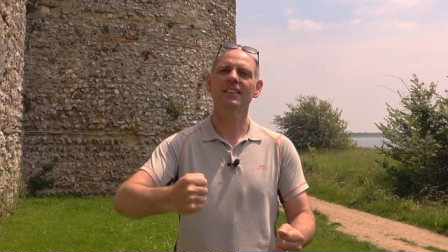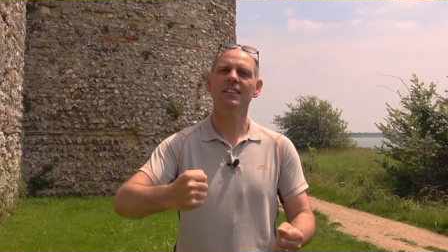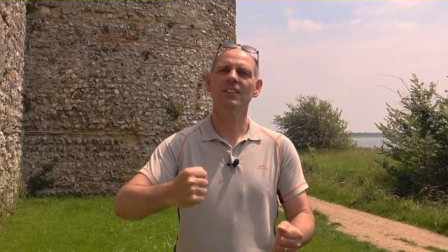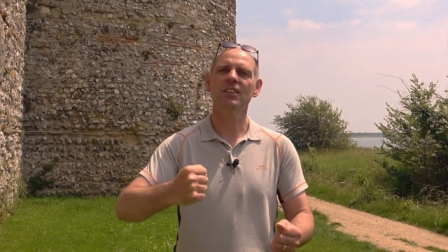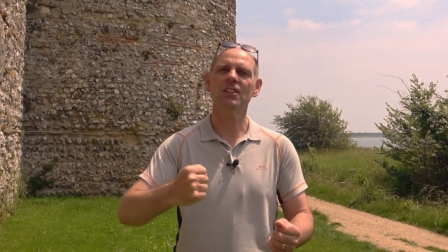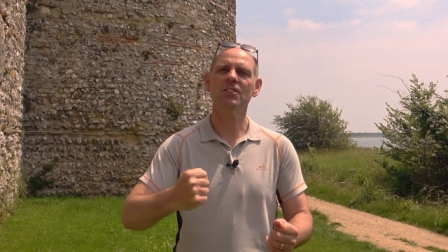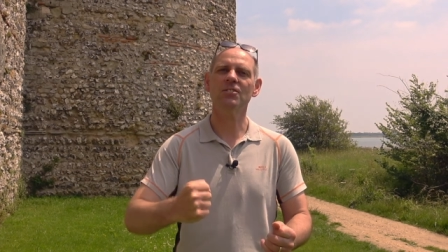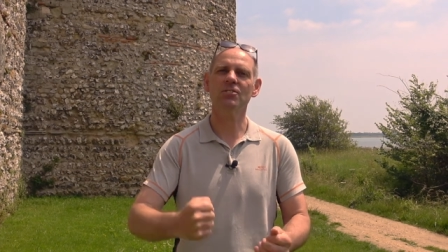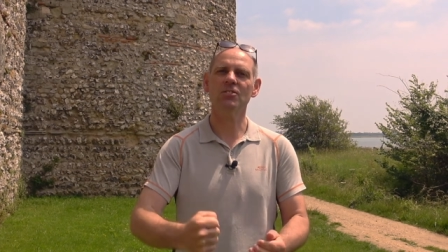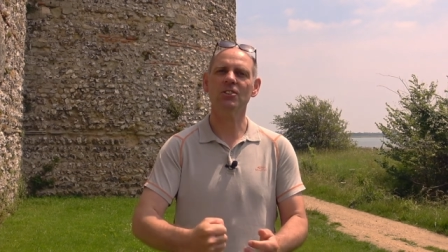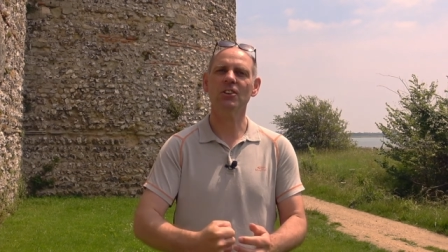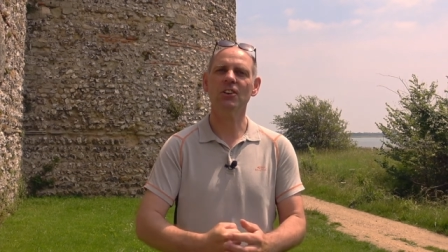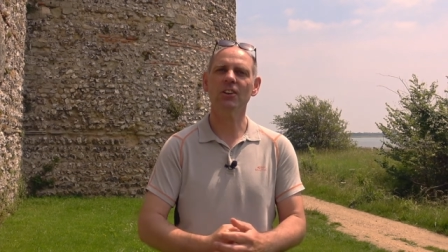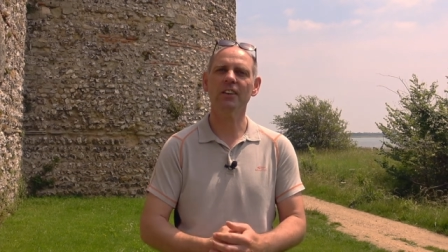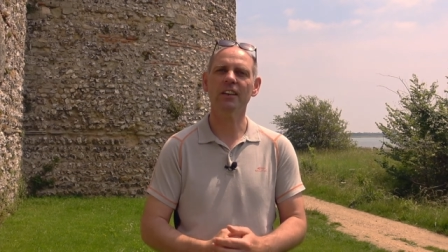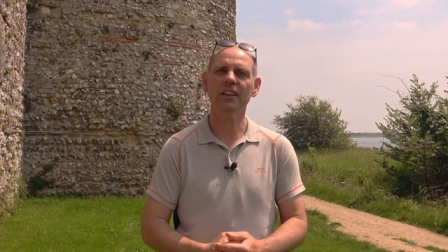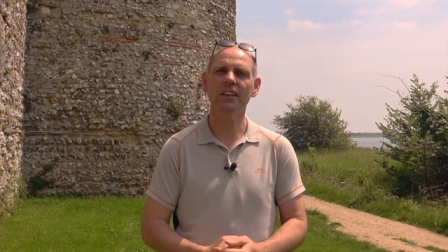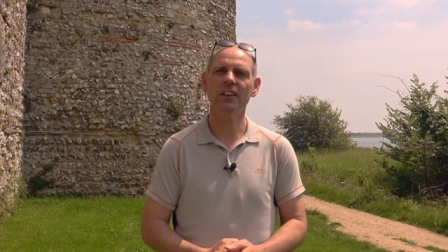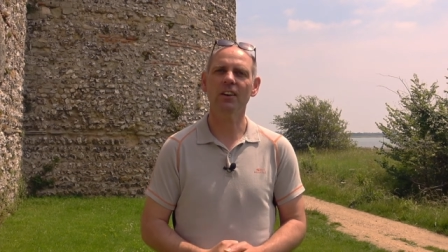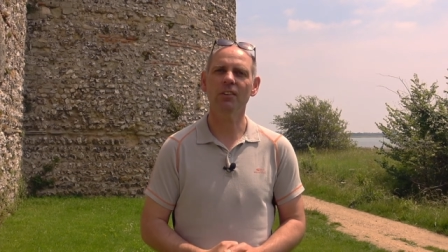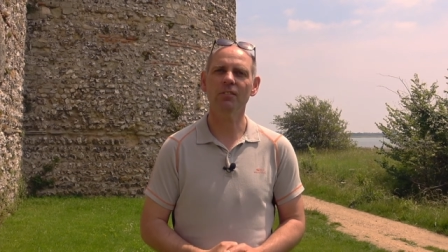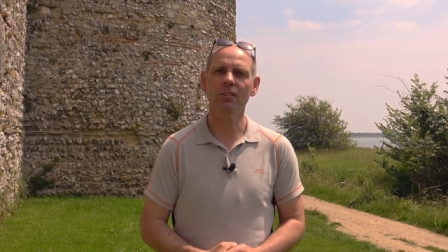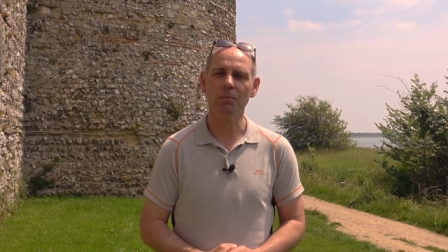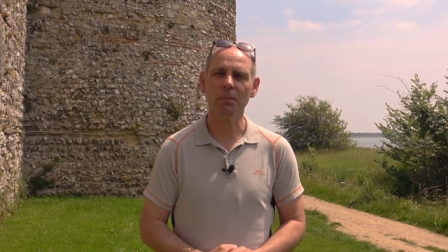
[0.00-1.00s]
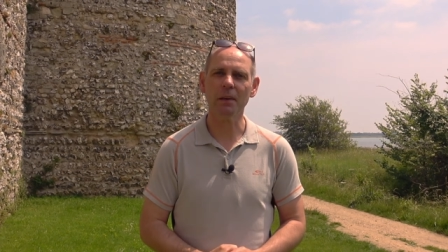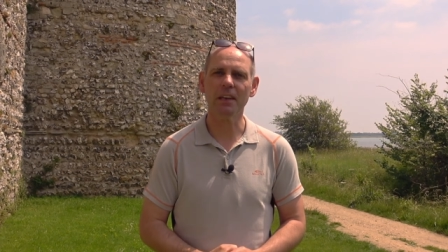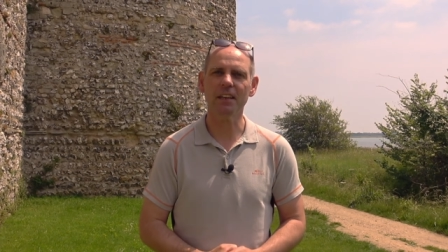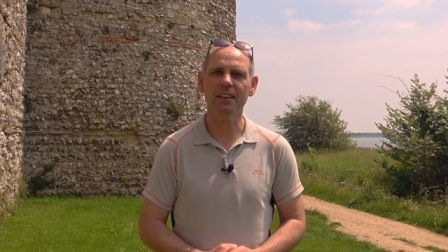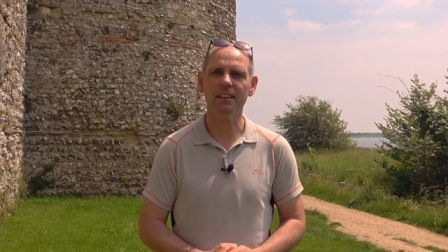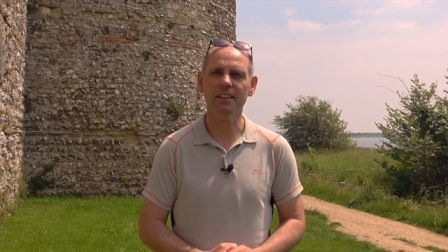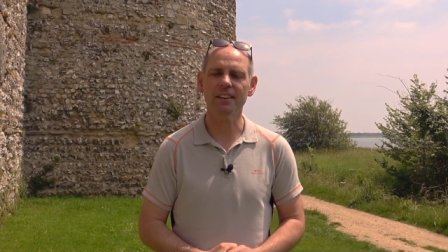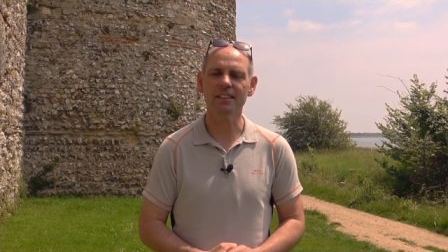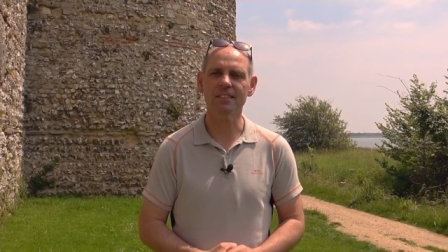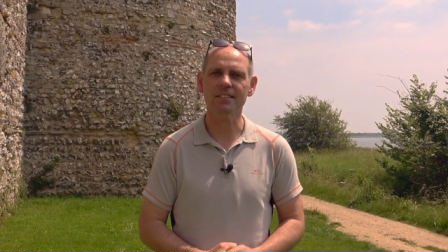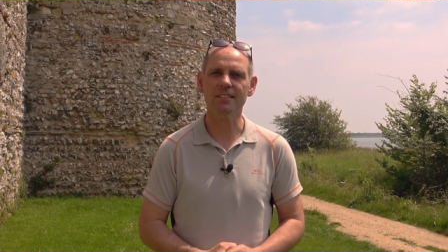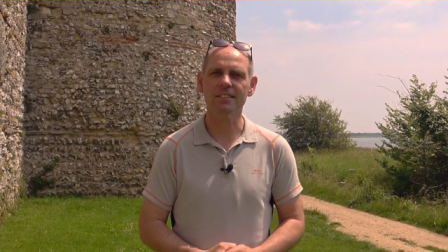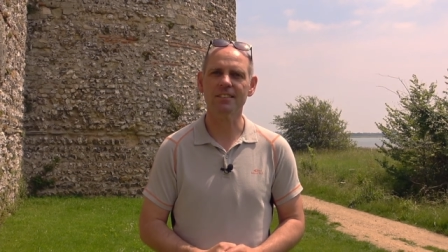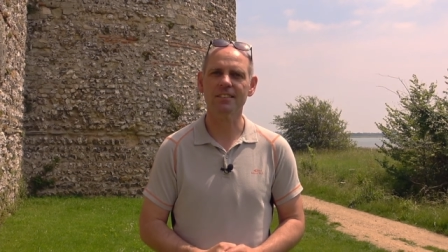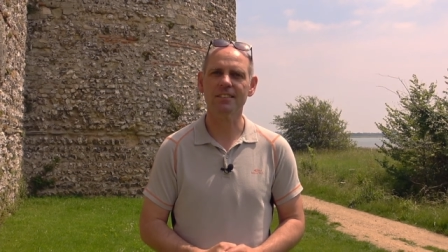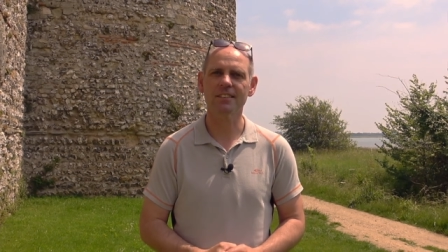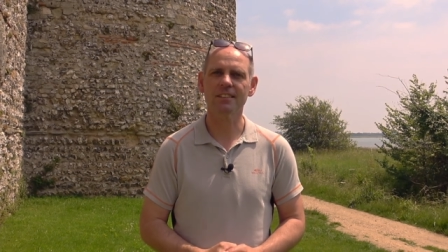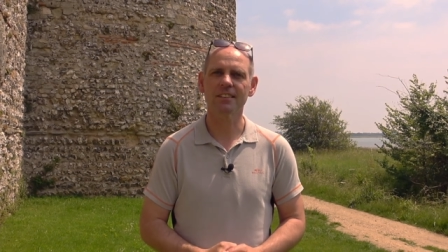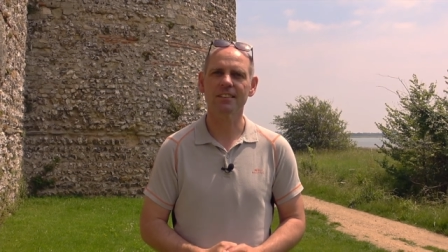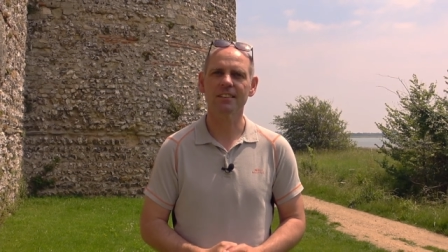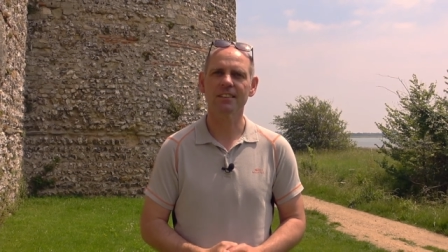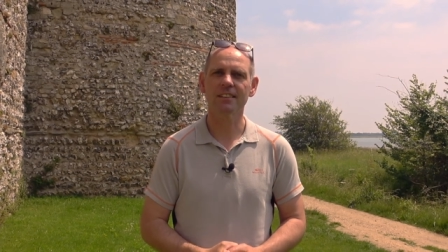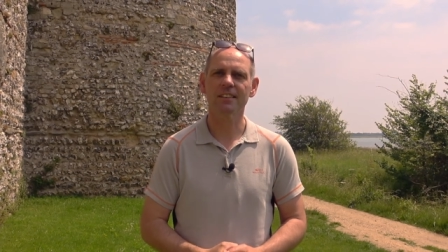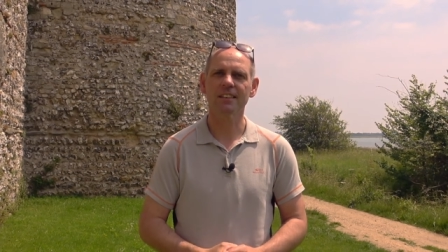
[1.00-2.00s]
the journey of obedience
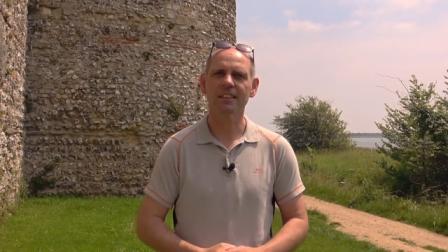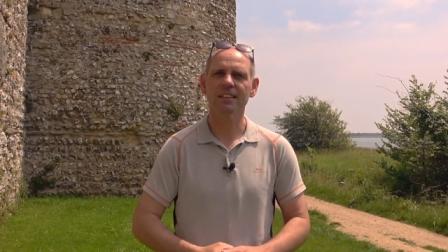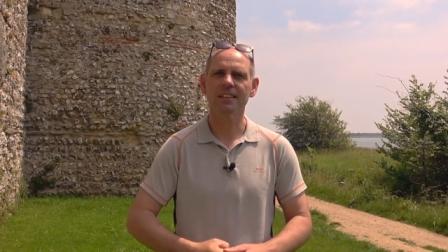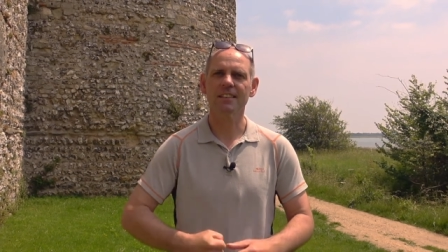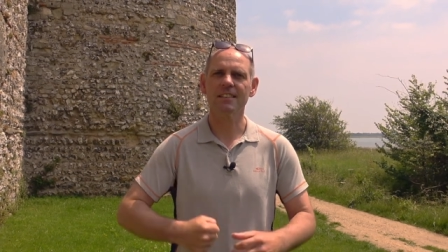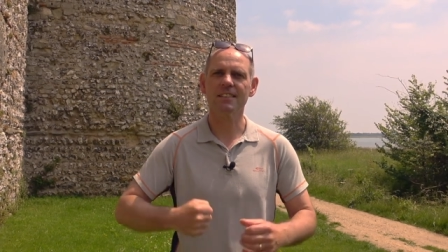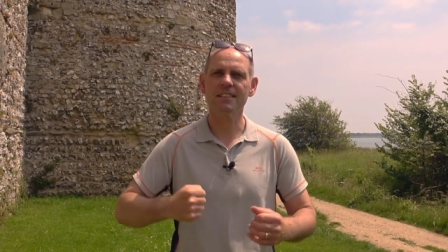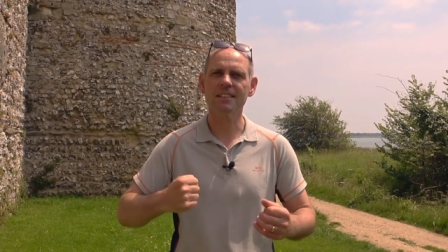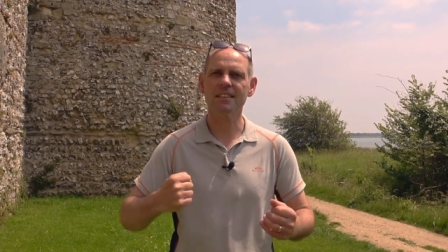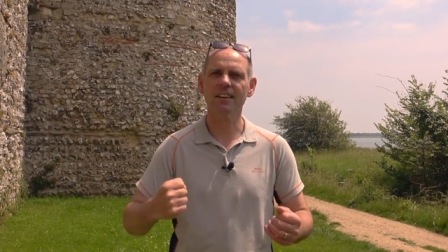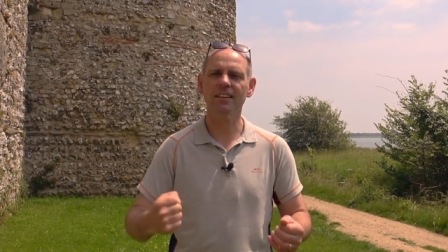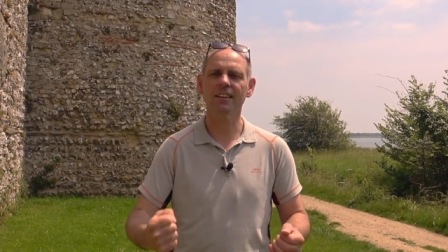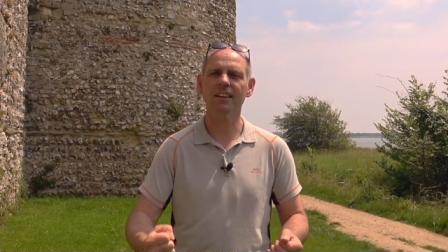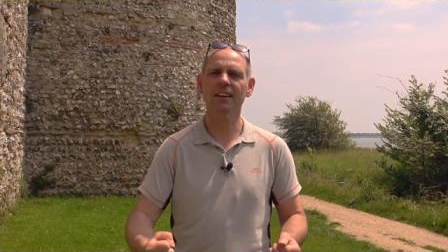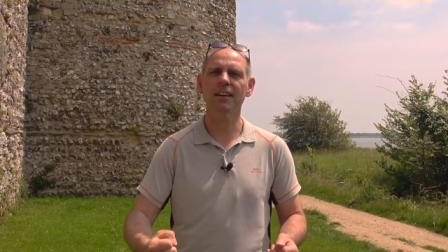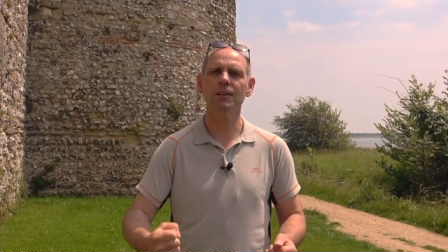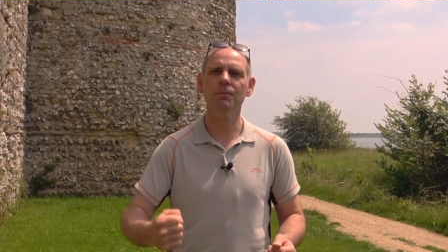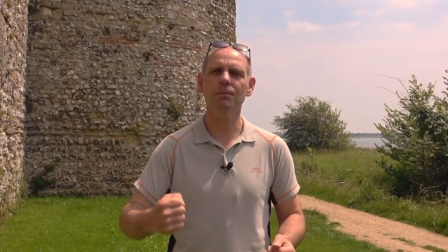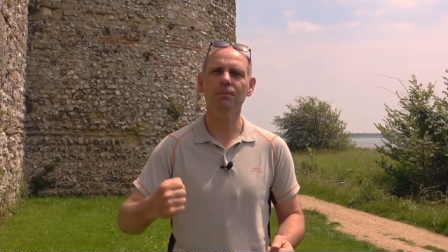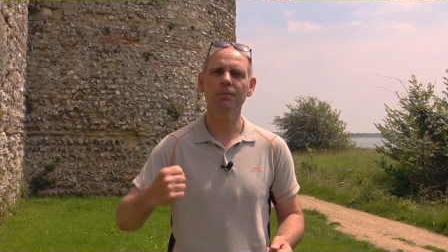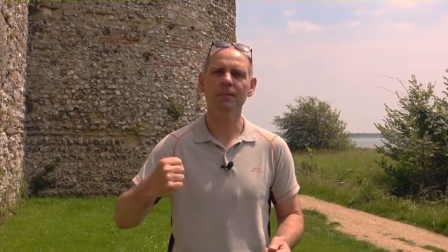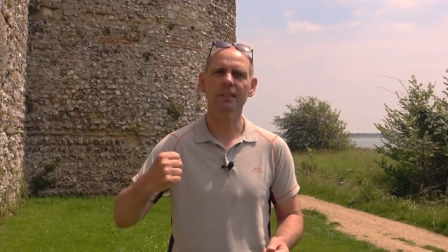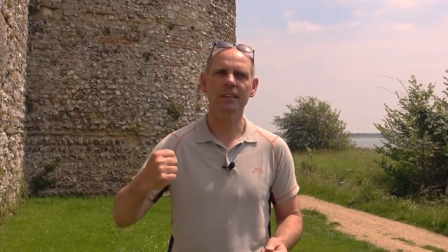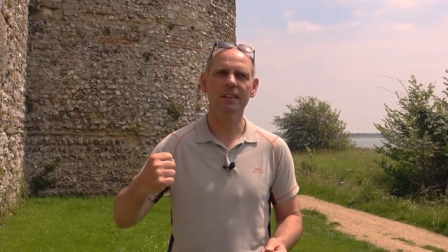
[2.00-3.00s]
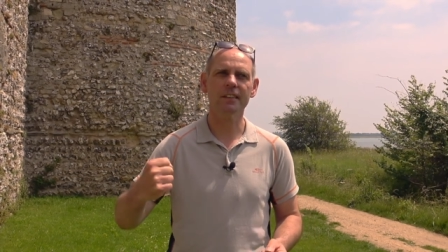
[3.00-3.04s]
time